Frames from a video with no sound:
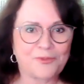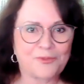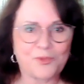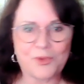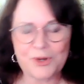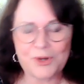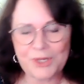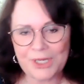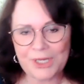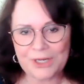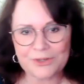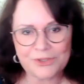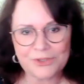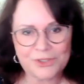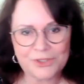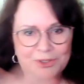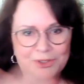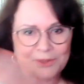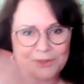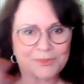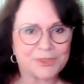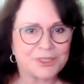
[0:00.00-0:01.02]
four year
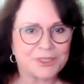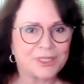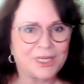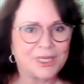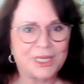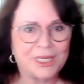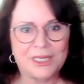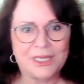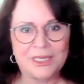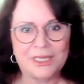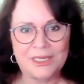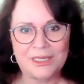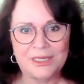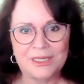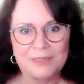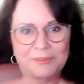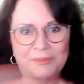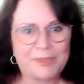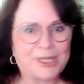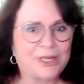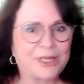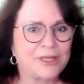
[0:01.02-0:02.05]
terms.
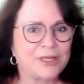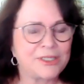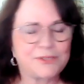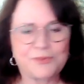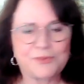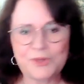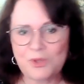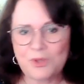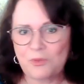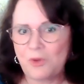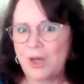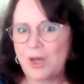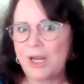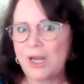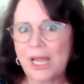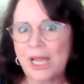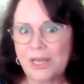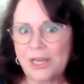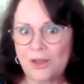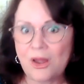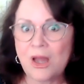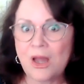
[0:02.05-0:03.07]
Because for the one
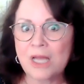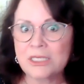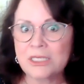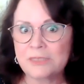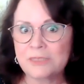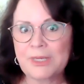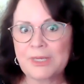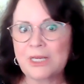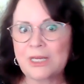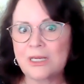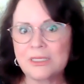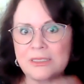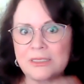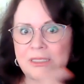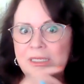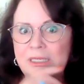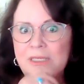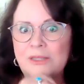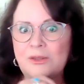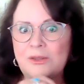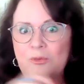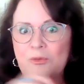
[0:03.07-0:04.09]
I lost, because
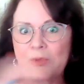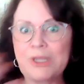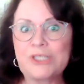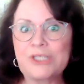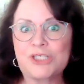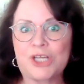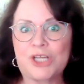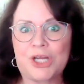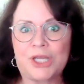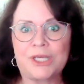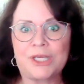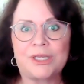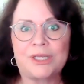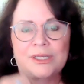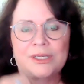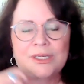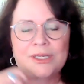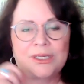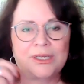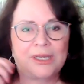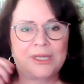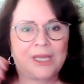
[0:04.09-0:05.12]
the, the witch hunt,
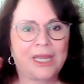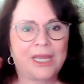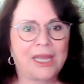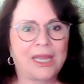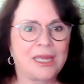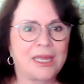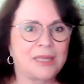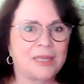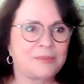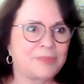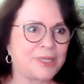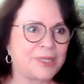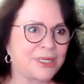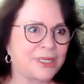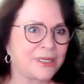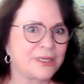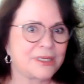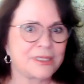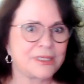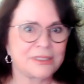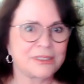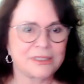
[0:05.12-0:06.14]
and
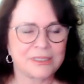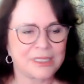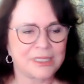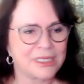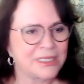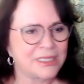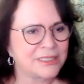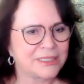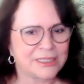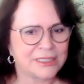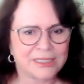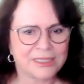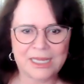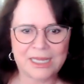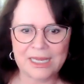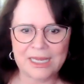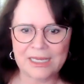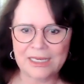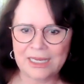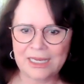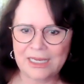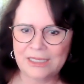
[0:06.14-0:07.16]
because this and
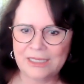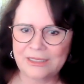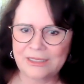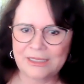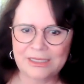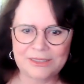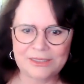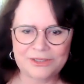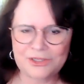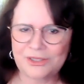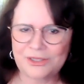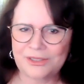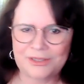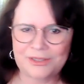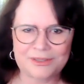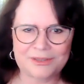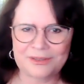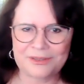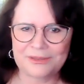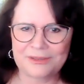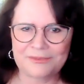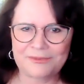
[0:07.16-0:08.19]
that. And it's
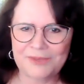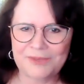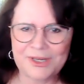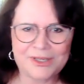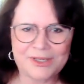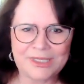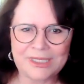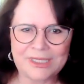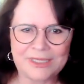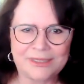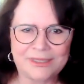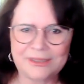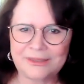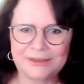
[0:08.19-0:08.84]
just very